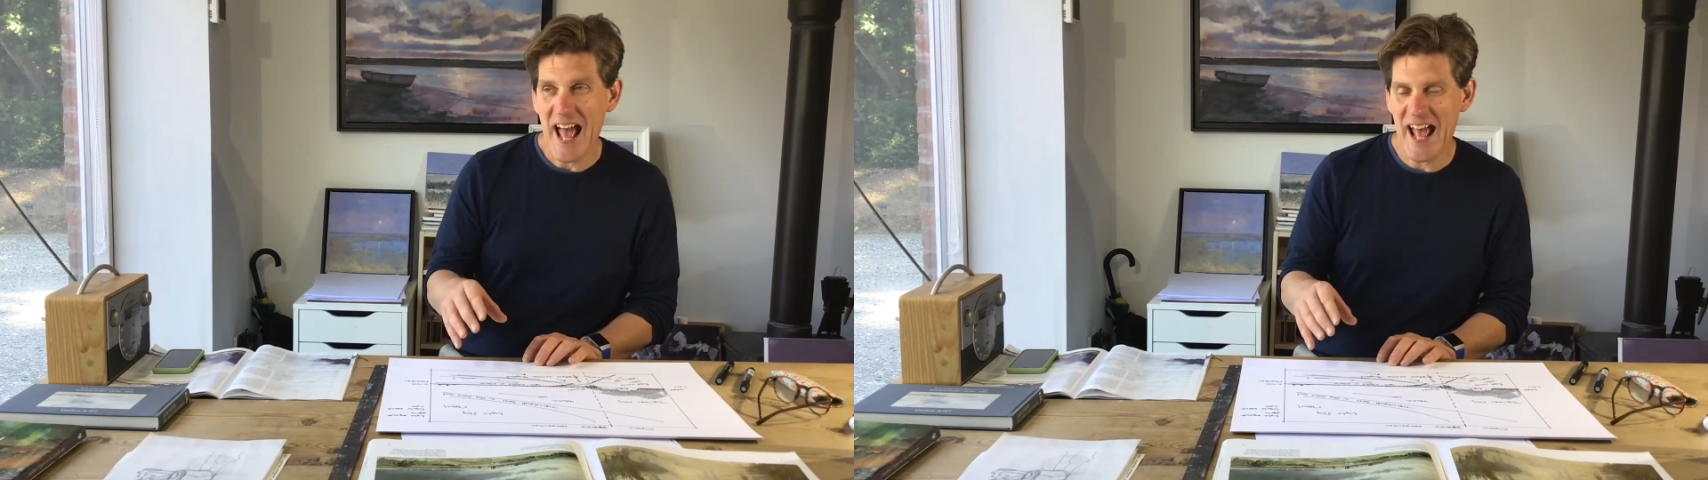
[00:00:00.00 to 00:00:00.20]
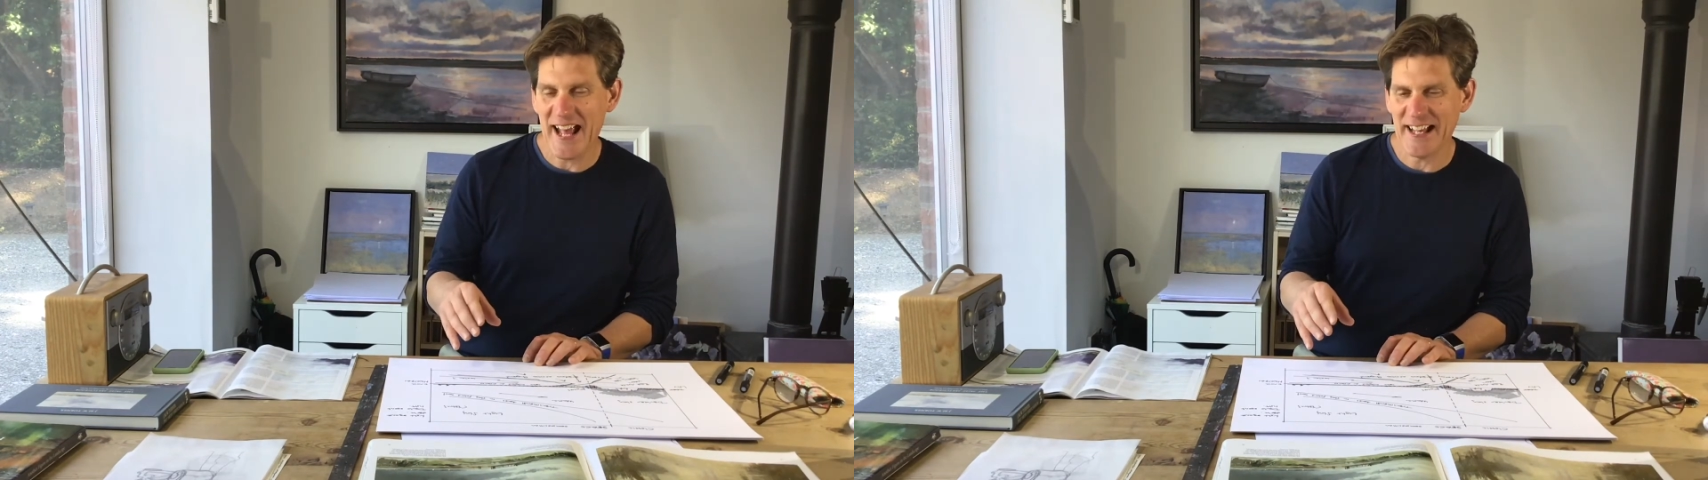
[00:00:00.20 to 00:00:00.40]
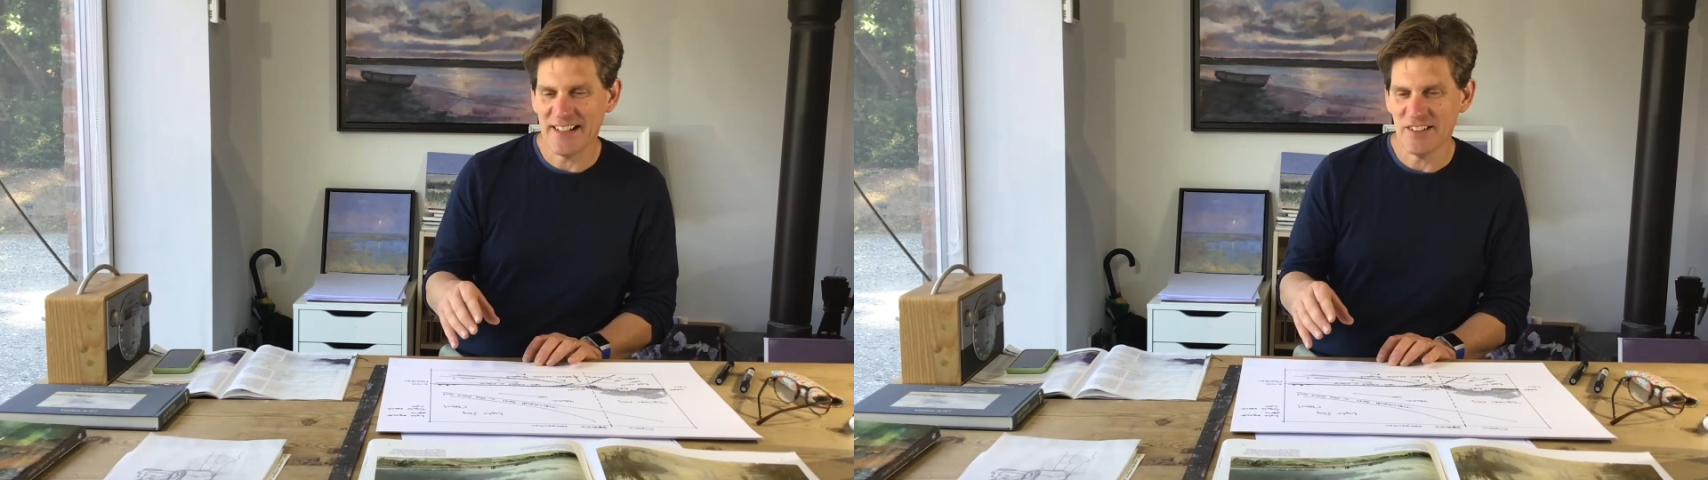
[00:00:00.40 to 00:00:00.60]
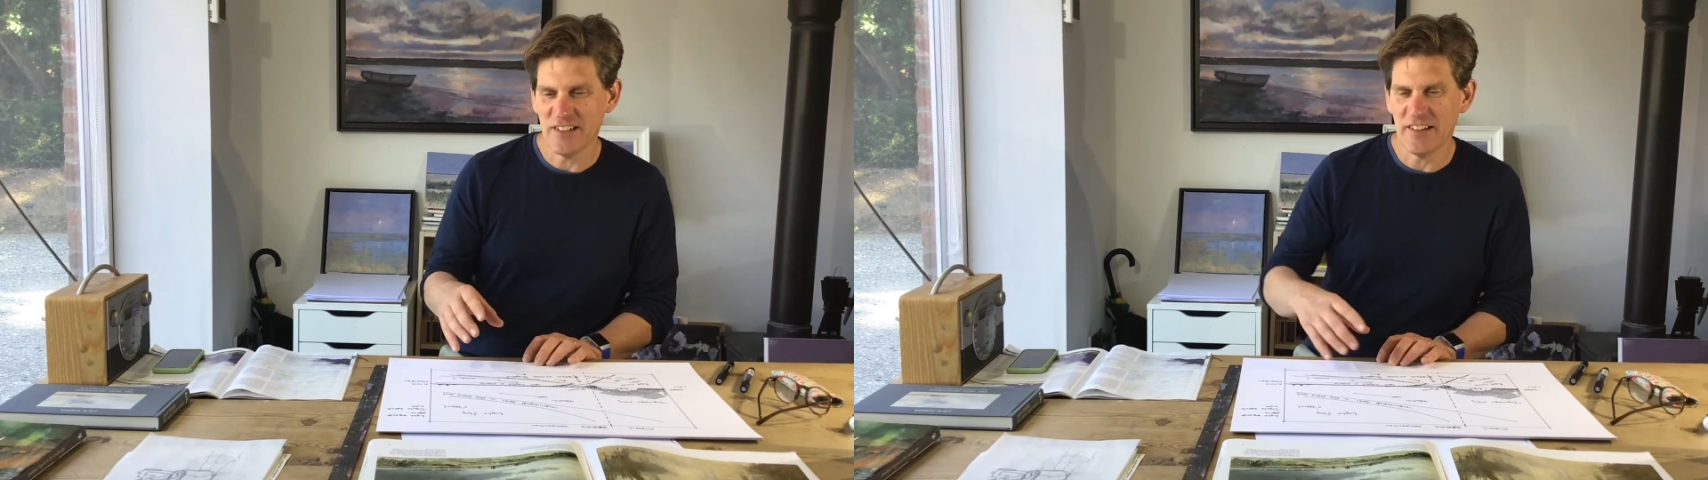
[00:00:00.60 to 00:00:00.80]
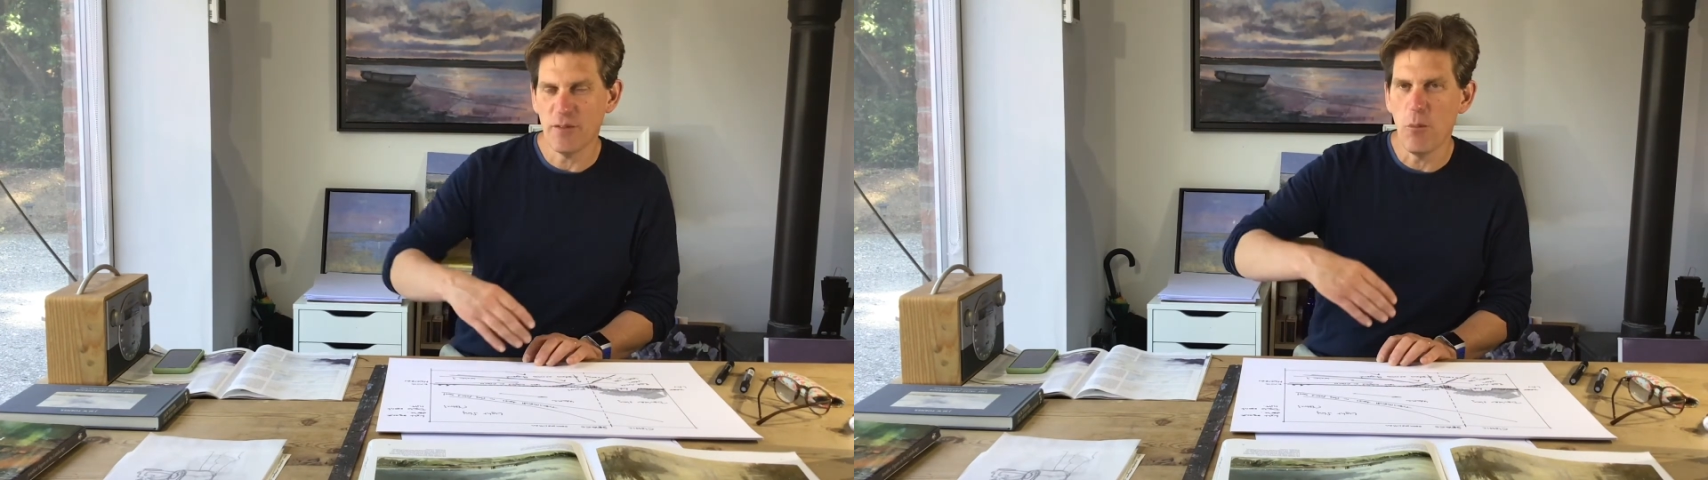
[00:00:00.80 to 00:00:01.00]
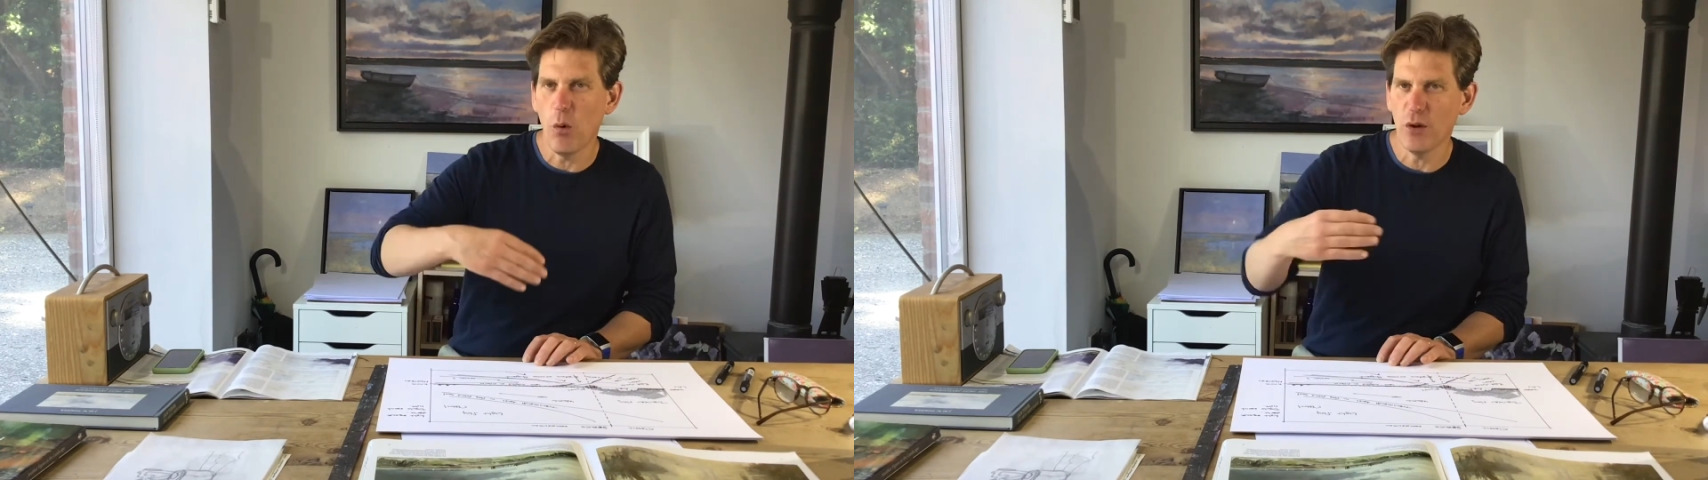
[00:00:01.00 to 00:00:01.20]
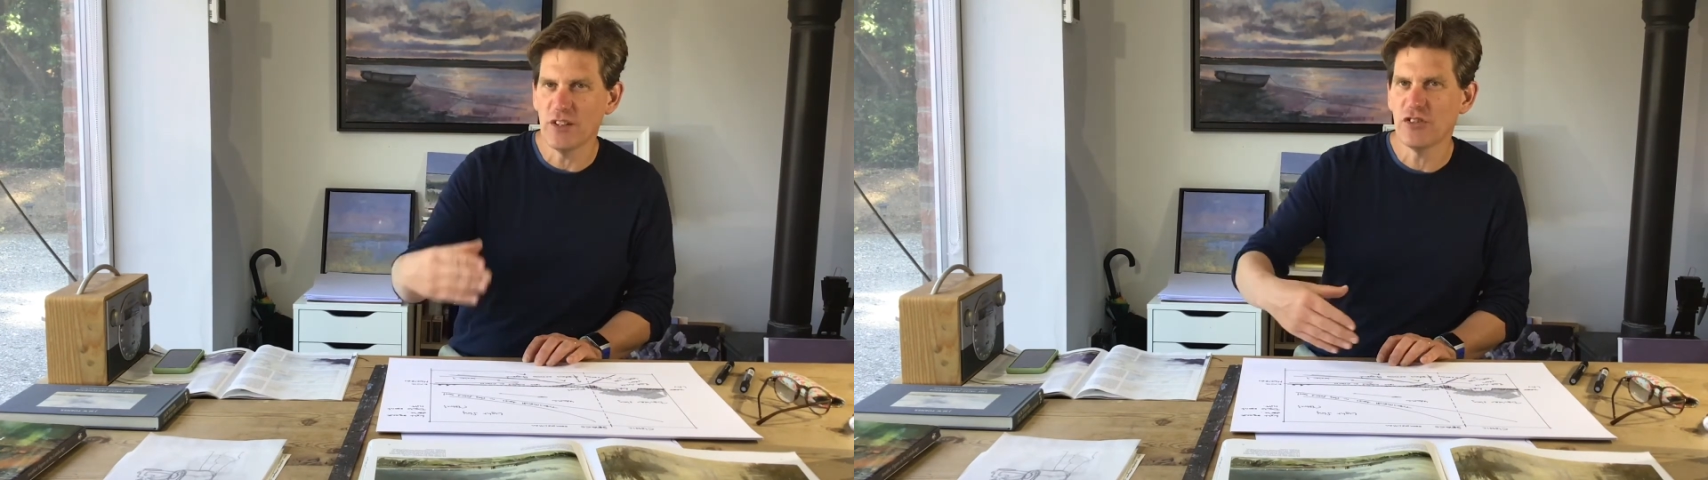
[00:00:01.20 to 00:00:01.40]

and the morning